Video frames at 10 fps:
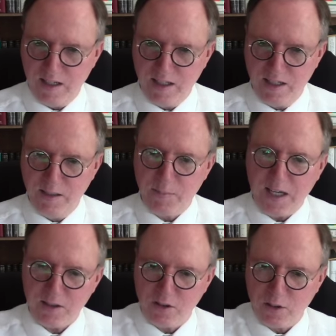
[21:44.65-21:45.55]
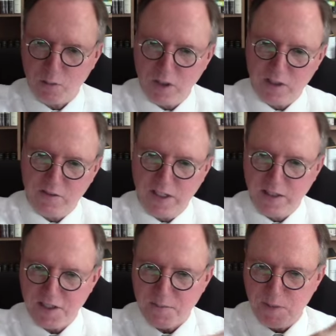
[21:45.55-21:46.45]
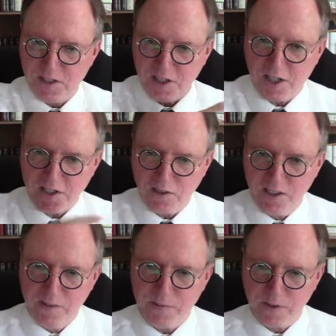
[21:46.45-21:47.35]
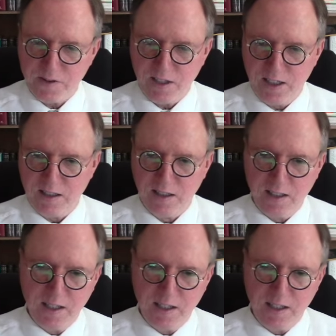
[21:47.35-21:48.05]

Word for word: an impact on the world around us, but has also infiltrated